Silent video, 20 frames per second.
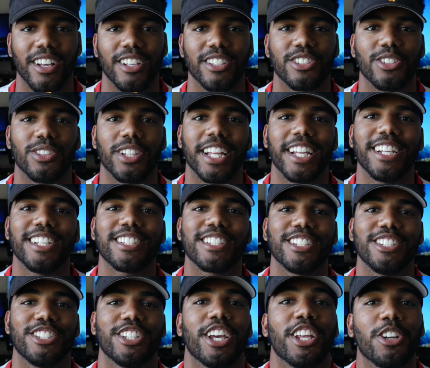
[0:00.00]
So ladies
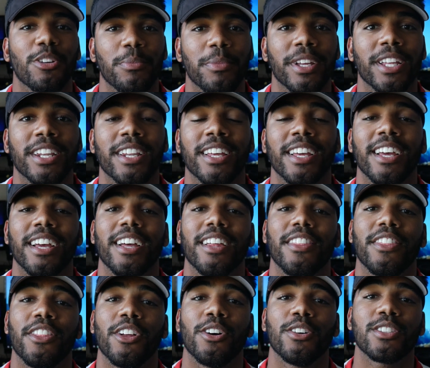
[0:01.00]
and gentlemen,
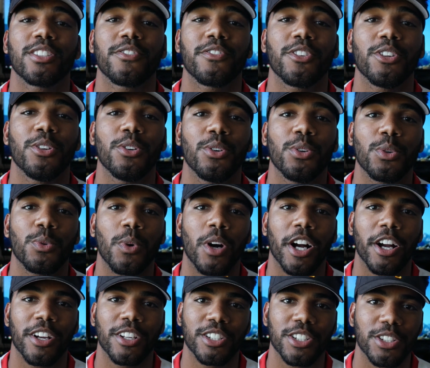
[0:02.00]
those of you who
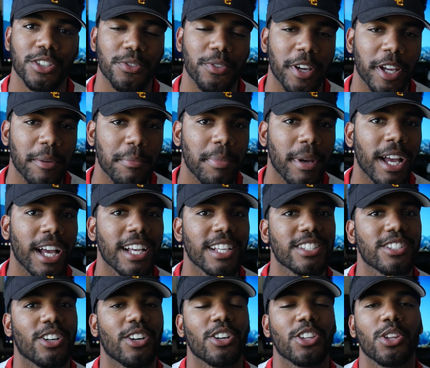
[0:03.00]
walk straight
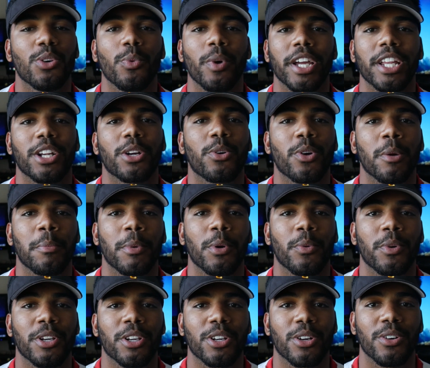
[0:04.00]
past all the weight
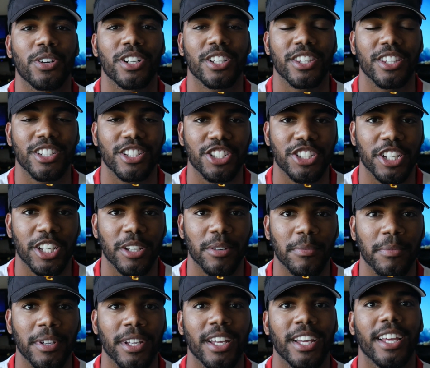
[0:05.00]
equipment when you're going to the
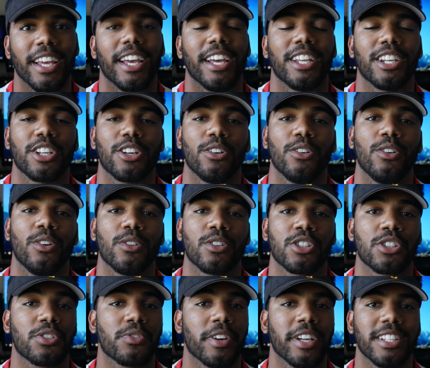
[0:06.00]
gym and go
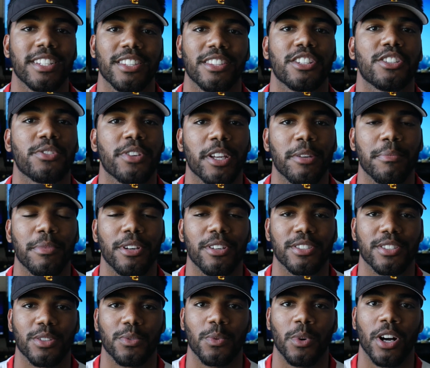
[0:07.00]
straight to the
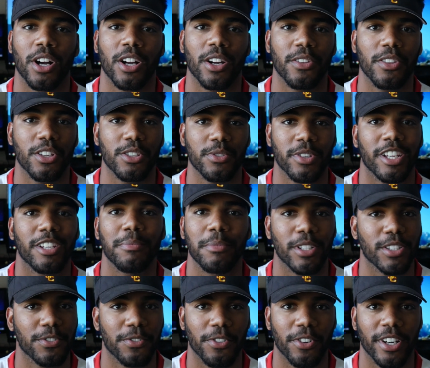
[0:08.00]
treadmills and walk on the
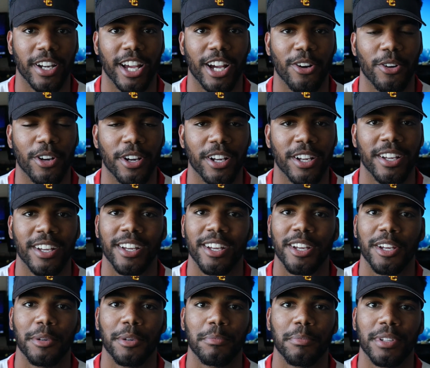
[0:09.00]
treadmills for an hour,
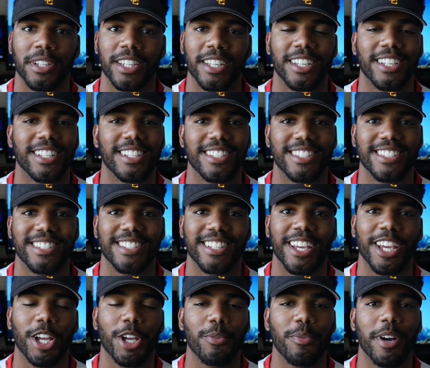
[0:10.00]
please
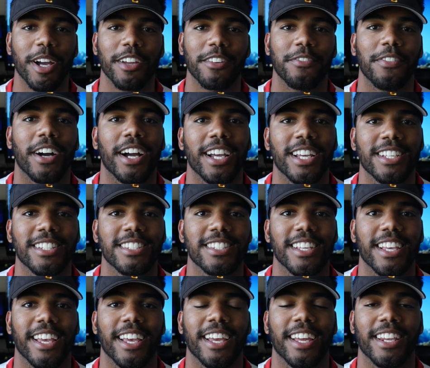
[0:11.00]
take my
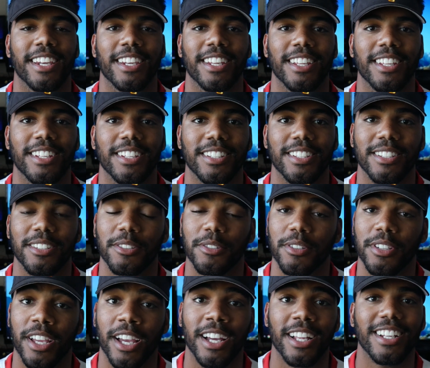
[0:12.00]
advice and
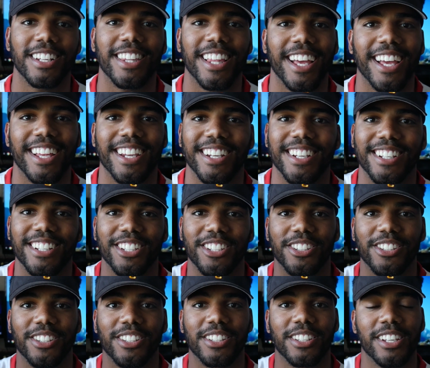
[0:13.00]
cut the
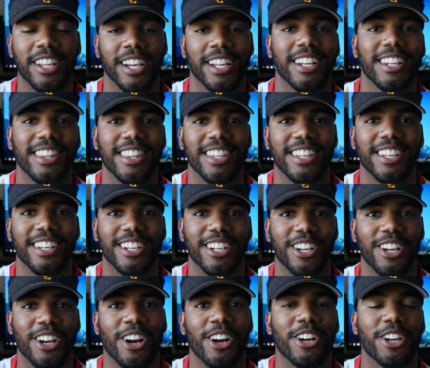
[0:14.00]

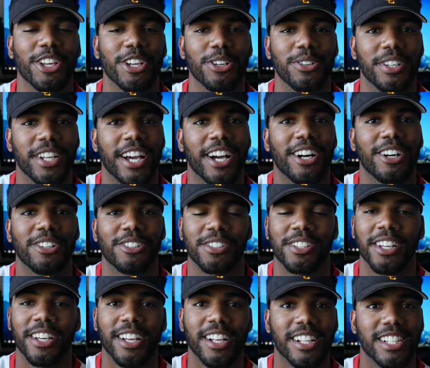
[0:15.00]
cardio
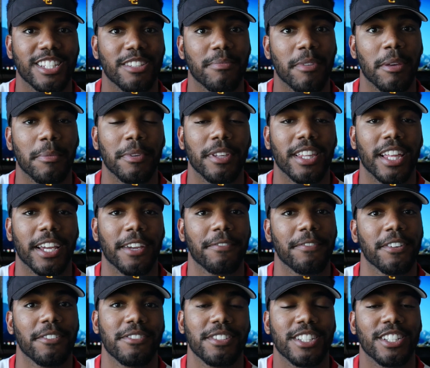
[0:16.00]
down to maybe like
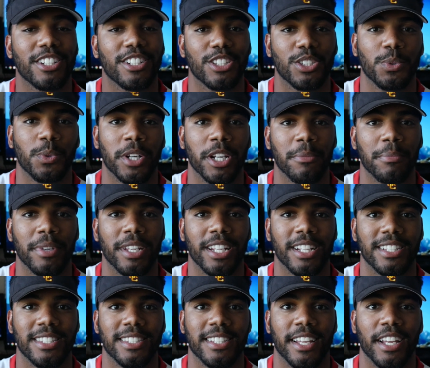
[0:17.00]
15 to 20
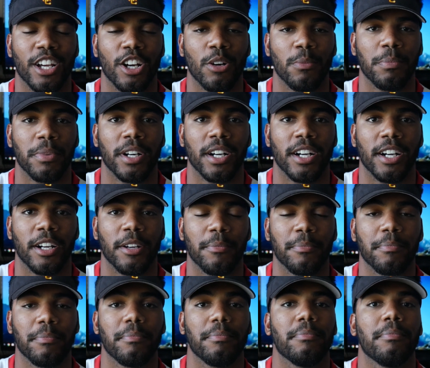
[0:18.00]
minutes to help
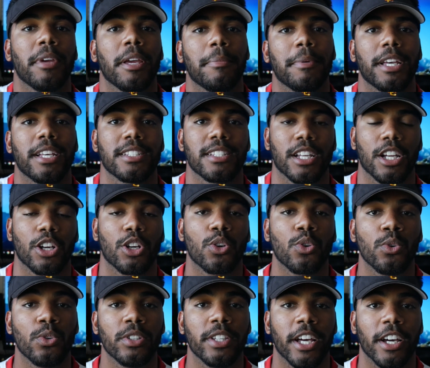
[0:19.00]
maybe as like a
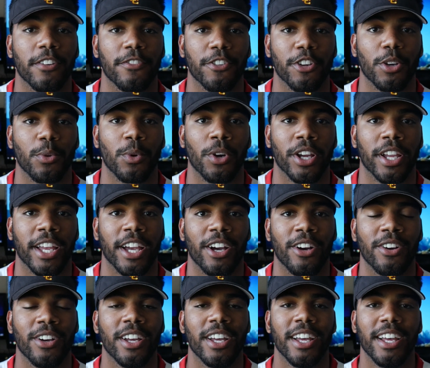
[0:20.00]
cool down for your
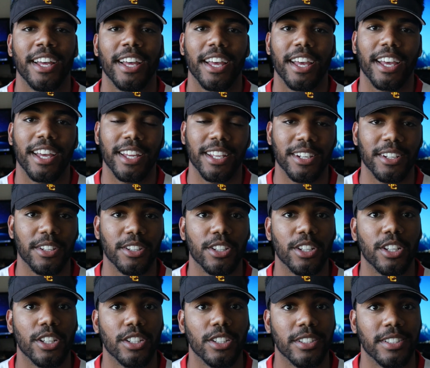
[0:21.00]
workout, and